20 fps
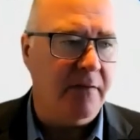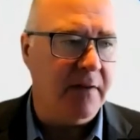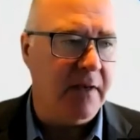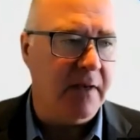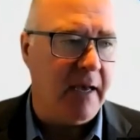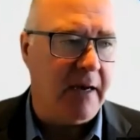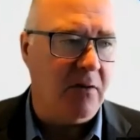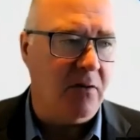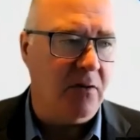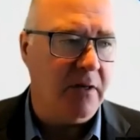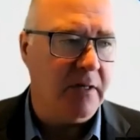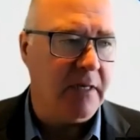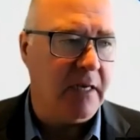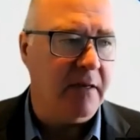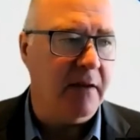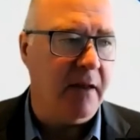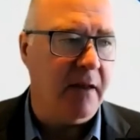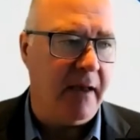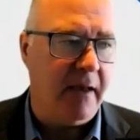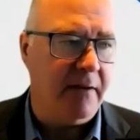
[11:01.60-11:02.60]
on the outlook
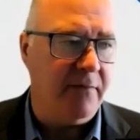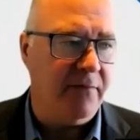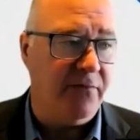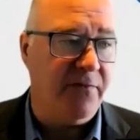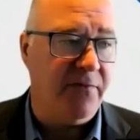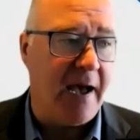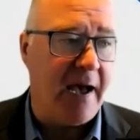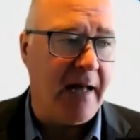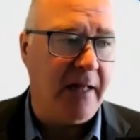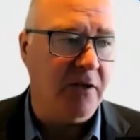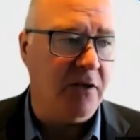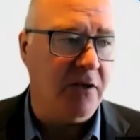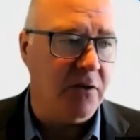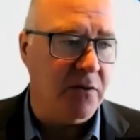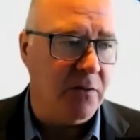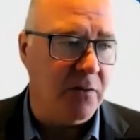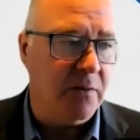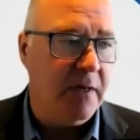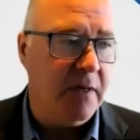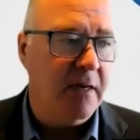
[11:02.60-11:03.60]
and, and,
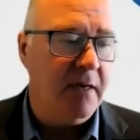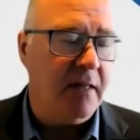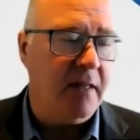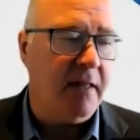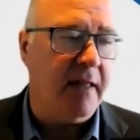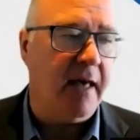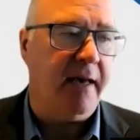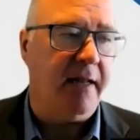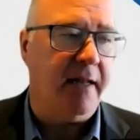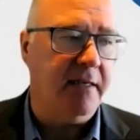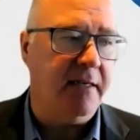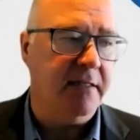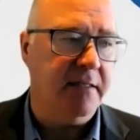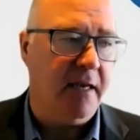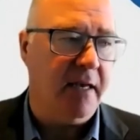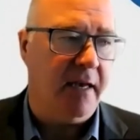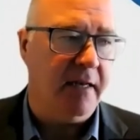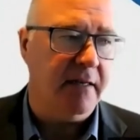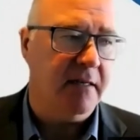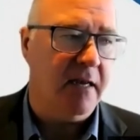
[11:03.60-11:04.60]
value that he's
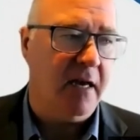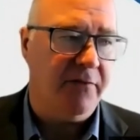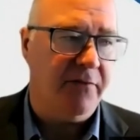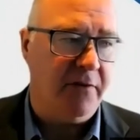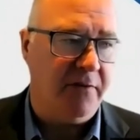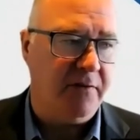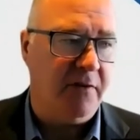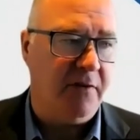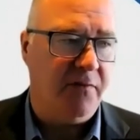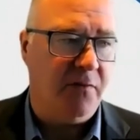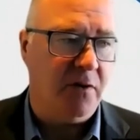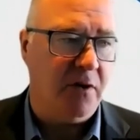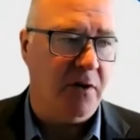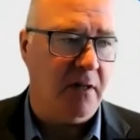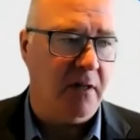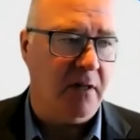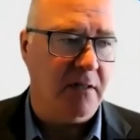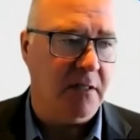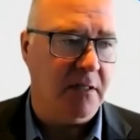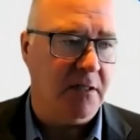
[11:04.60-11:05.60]
getting at
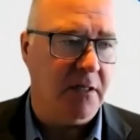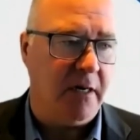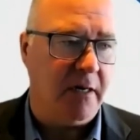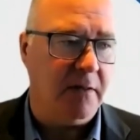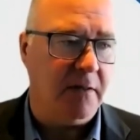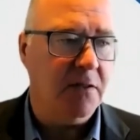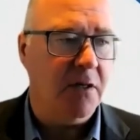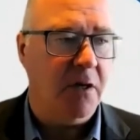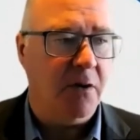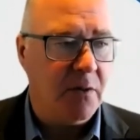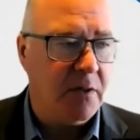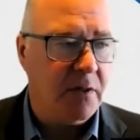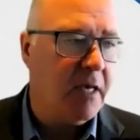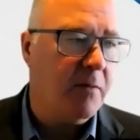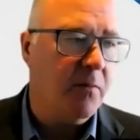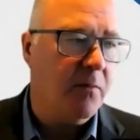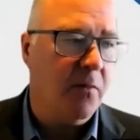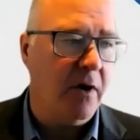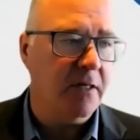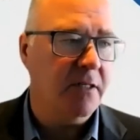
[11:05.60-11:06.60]
$54 a share. So we'll
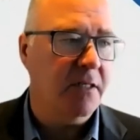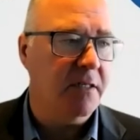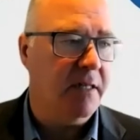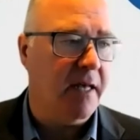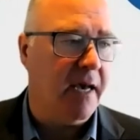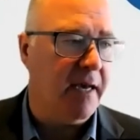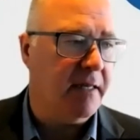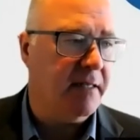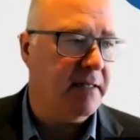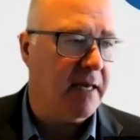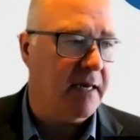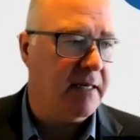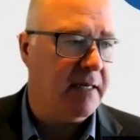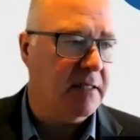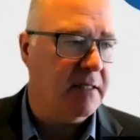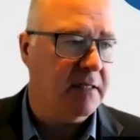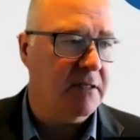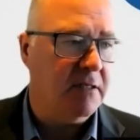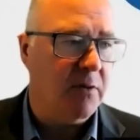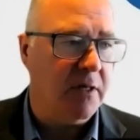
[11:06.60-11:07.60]
keep watching that, that
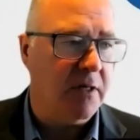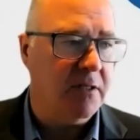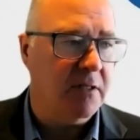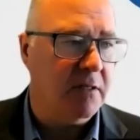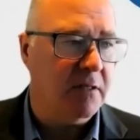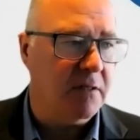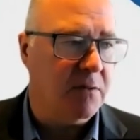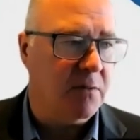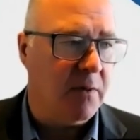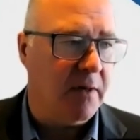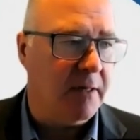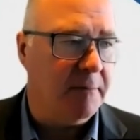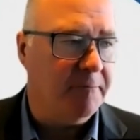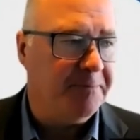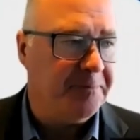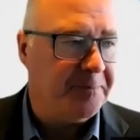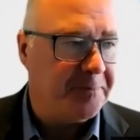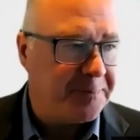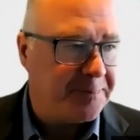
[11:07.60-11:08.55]
situation as well.